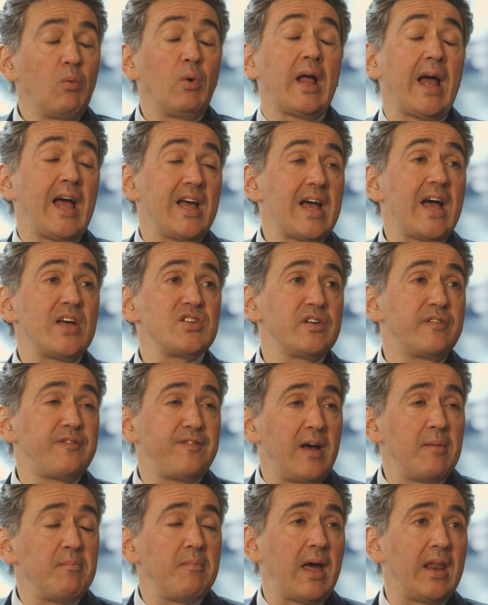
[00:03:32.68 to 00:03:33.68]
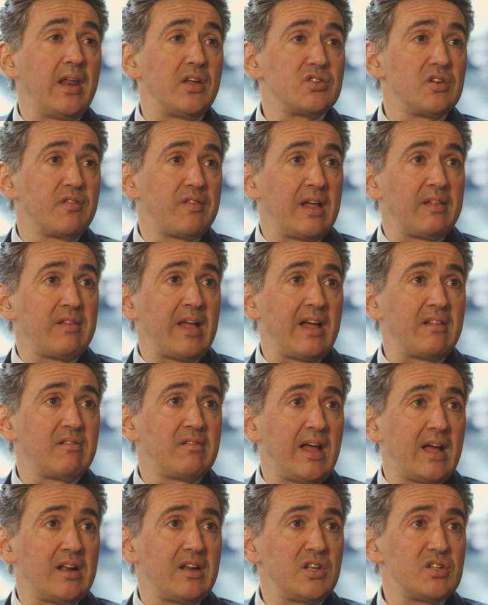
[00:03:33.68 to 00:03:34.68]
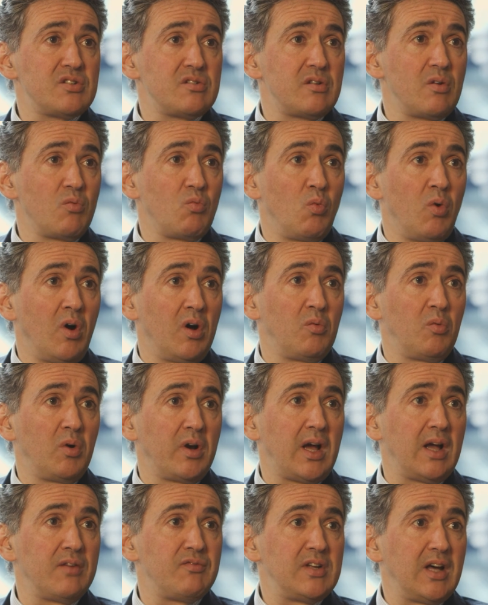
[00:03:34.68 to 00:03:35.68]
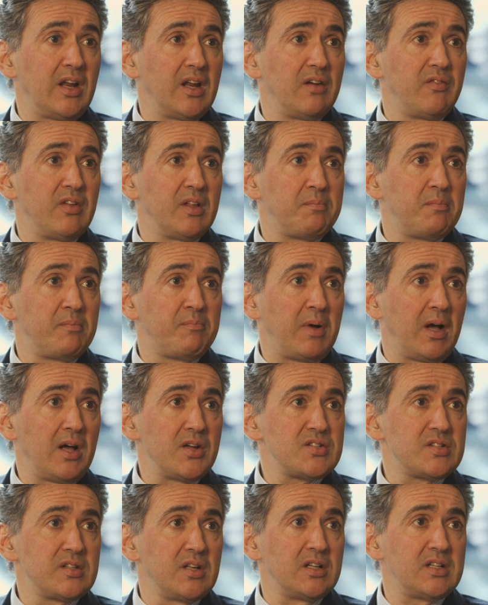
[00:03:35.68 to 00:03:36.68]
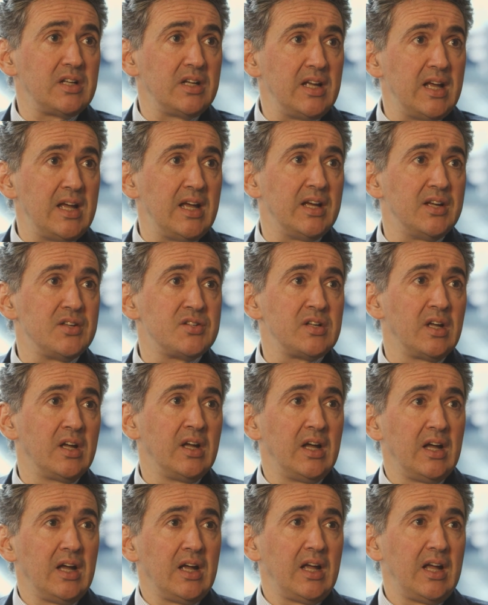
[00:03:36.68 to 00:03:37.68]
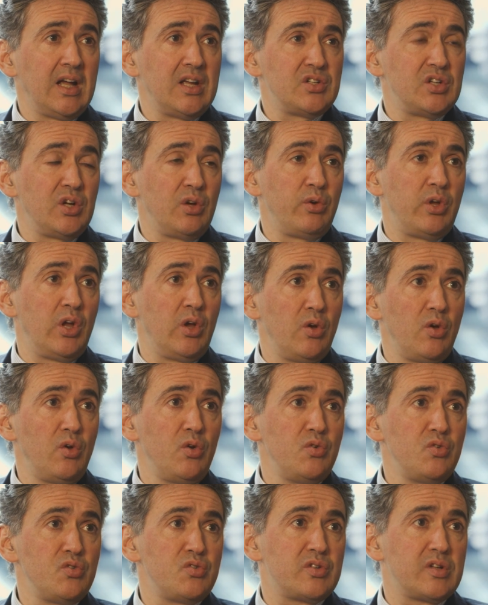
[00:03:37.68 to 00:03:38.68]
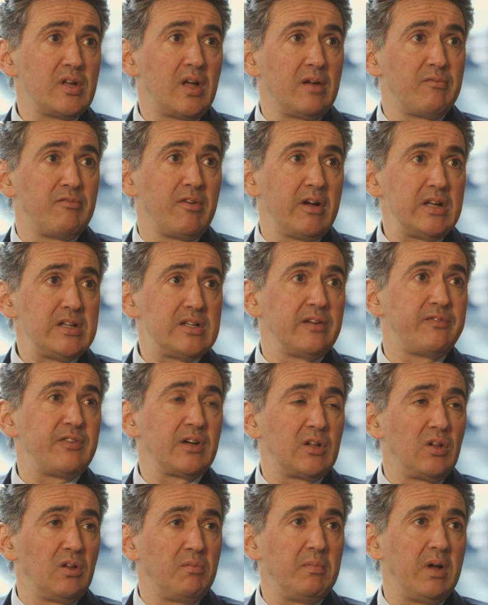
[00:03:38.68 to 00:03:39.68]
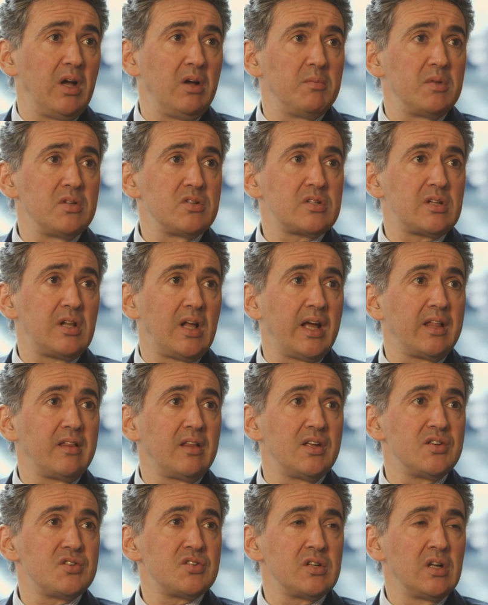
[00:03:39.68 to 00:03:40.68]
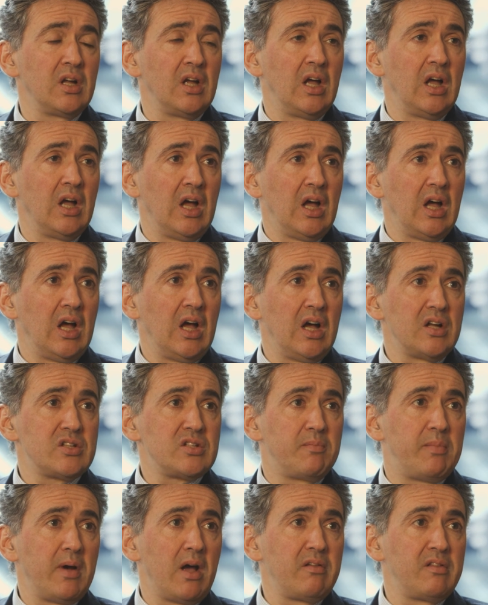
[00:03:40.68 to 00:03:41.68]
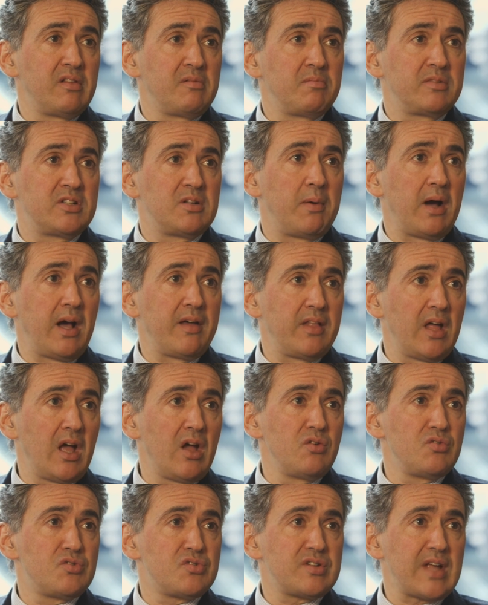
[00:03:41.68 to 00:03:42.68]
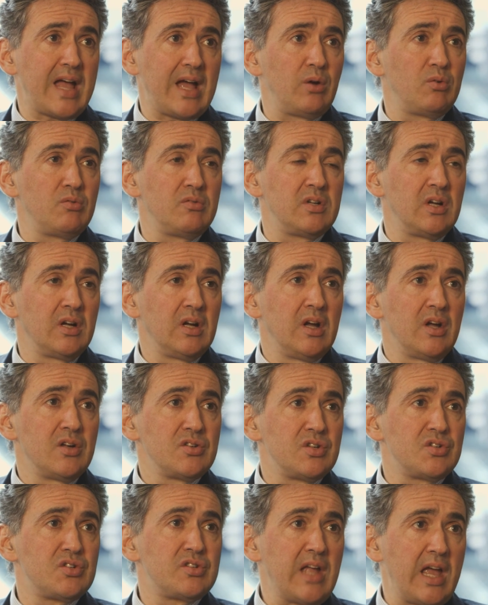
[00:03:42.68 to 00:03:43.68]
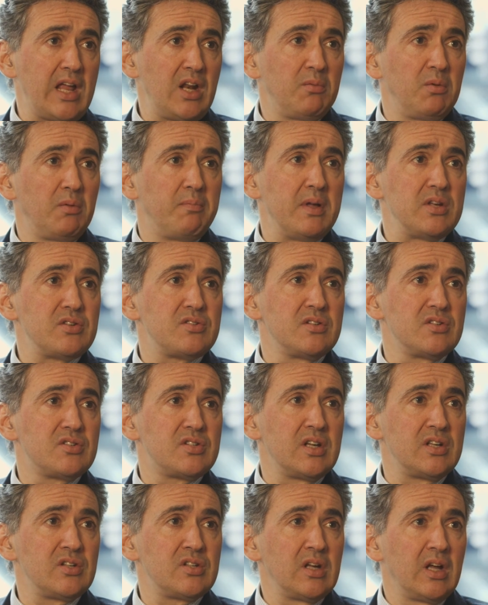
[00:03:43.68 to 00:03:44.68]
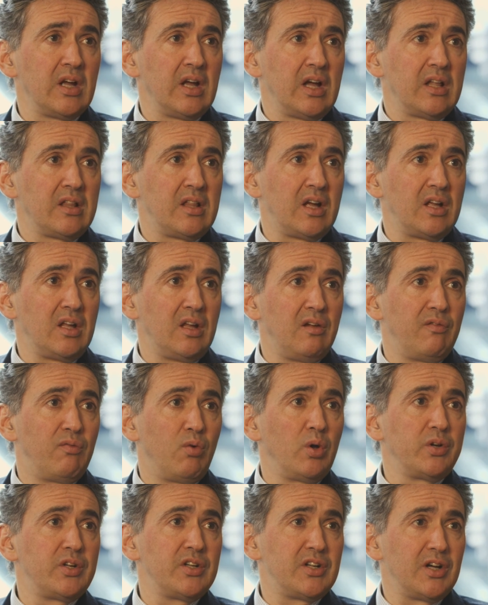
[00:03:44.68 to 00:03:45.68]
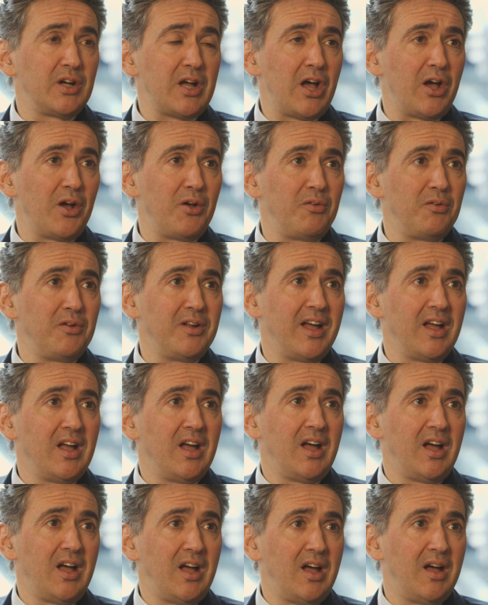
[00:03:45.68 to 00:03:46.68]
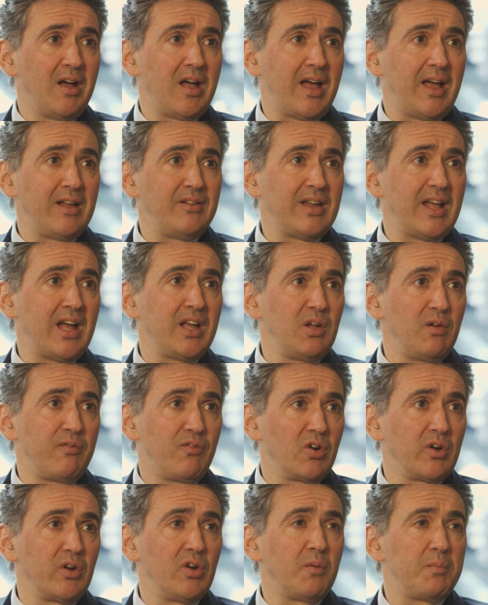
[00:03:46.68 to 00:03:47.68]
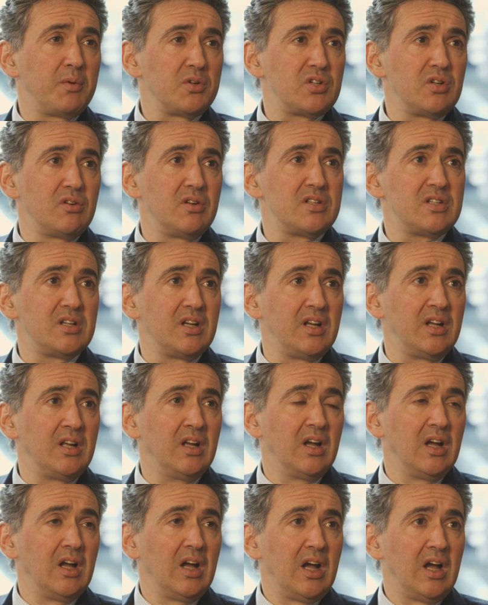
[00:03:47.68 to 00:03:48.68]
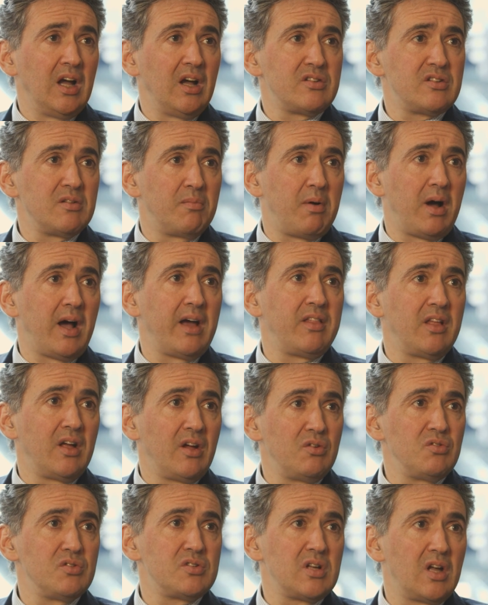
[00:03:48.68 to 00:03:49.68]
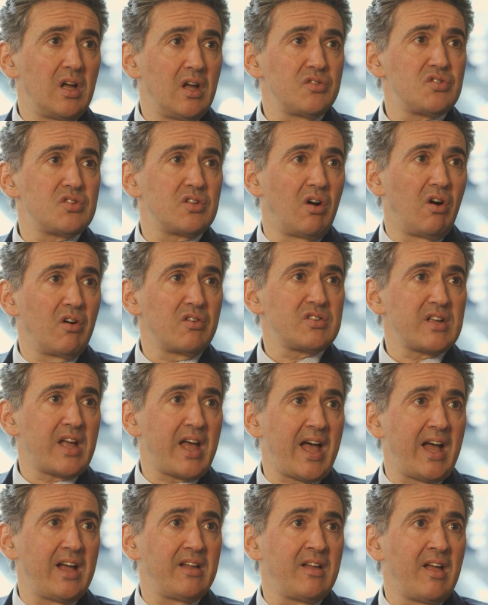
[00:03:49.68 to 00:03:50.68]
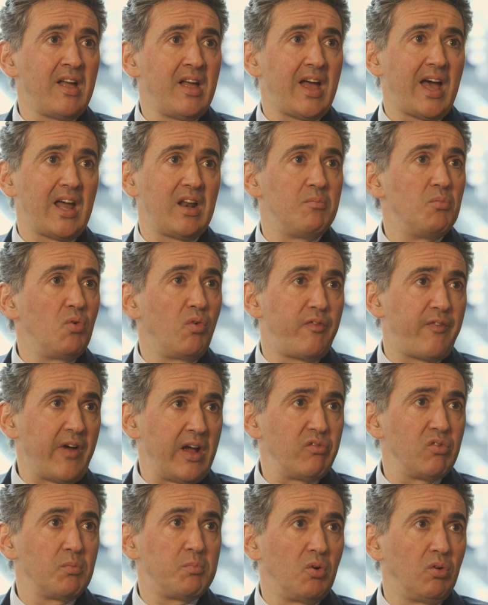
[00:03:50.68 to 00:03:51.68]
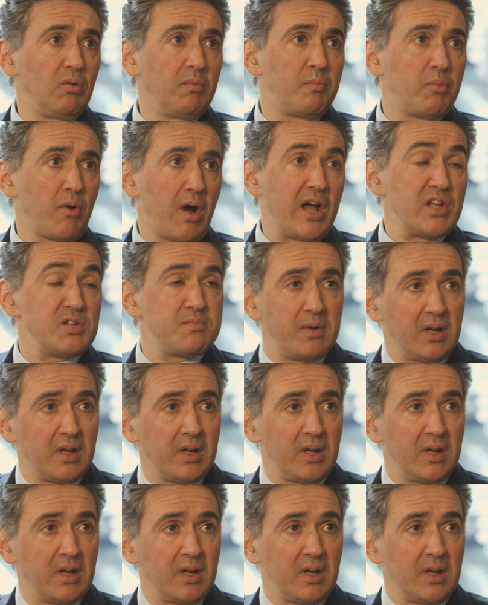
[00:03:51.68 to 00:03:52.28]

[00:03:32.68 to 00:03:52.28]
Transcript: Well, as a fund manager, that is what I've done over the past 30 years, is you use very difficult moments like this to buy those sound, sustainable businesses that you've wanted to own, and now you've got an opportunity to buy those stocks at a more favourable price.